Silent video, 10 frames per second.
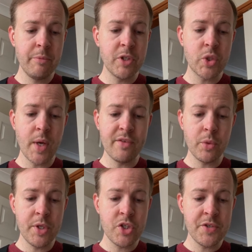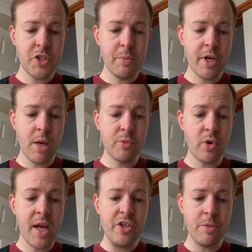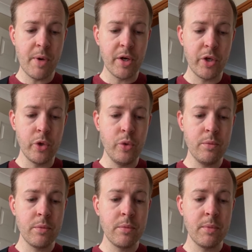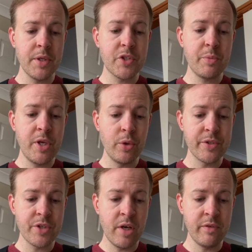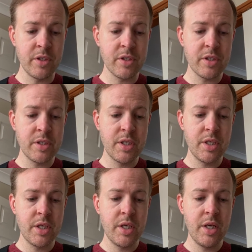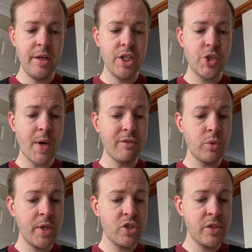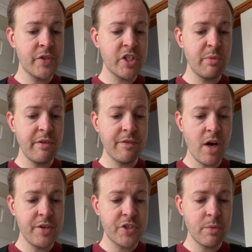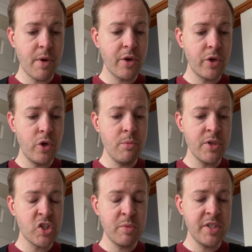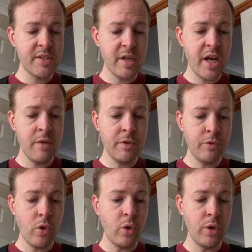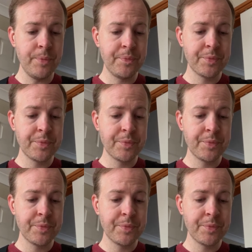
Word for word: But whoever wishes to become great among you must be your servant, and whoever wishes to be first among you must be slave of all.